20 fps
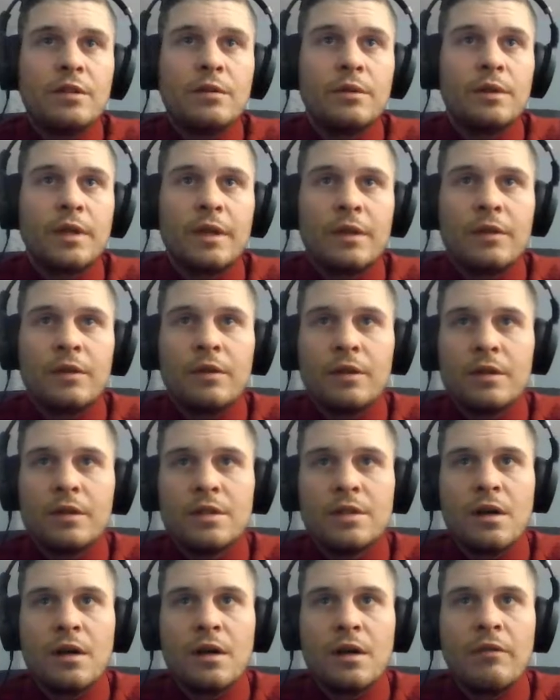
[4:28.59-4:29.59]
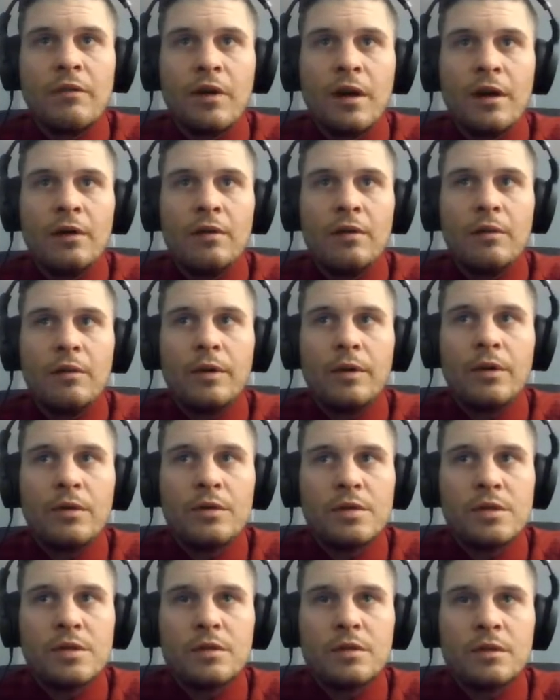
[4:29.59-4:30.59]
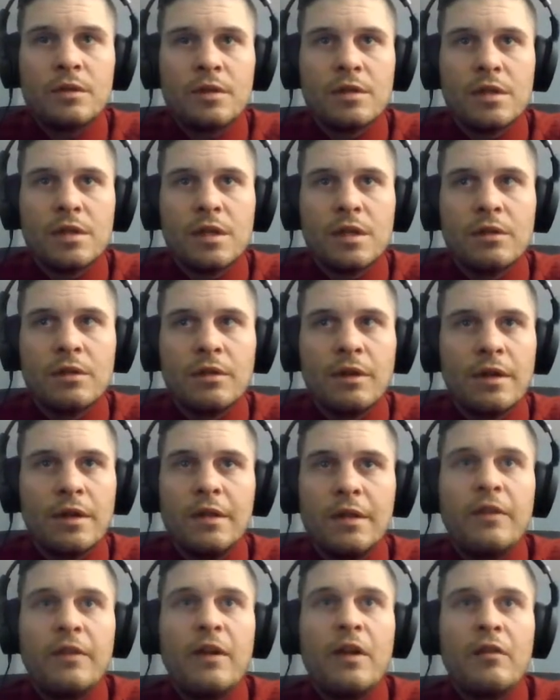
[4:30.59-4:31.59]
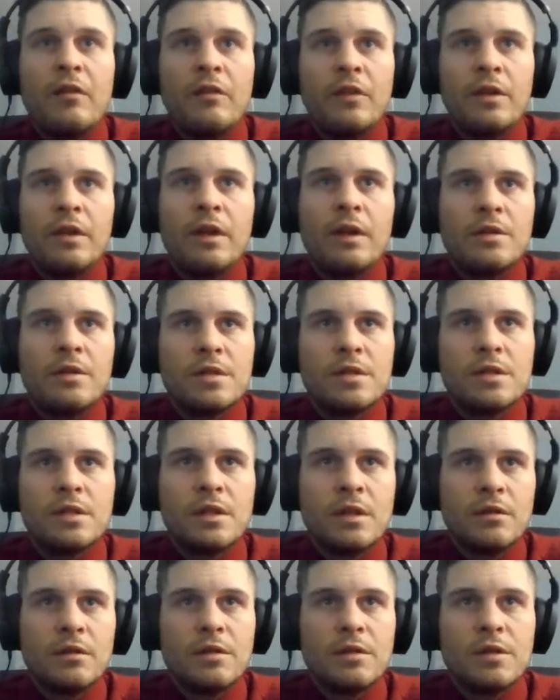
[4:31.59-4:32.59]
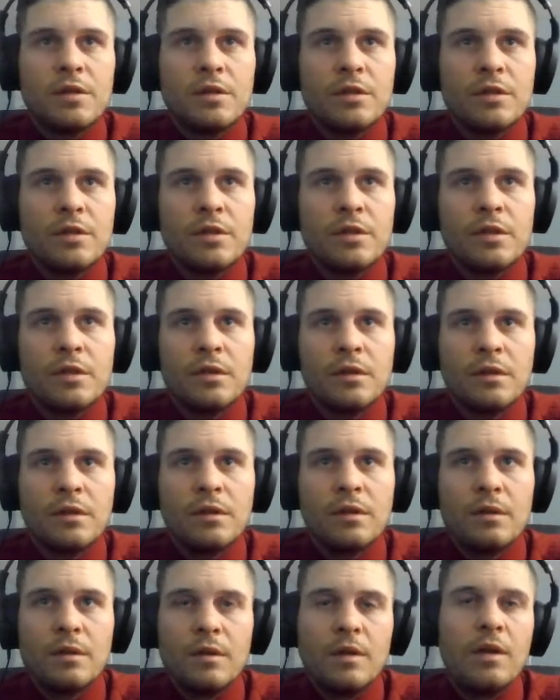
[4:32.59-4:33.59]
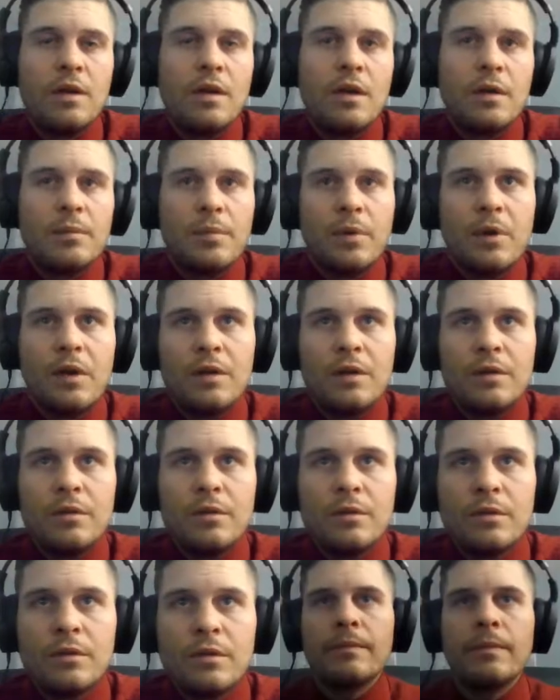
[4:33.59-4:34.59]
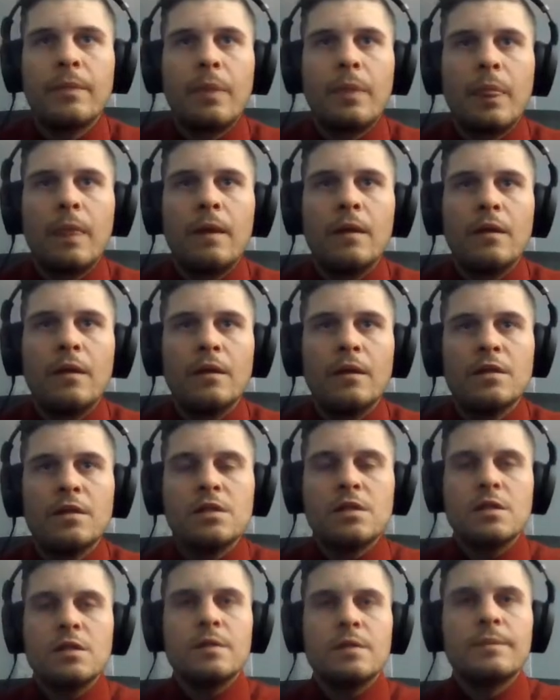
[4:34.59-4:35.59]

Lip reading: Like, look, it's got vinyl windows, it looks like, right? Like, if everything else in here is good, I'd probably do that. Let's see.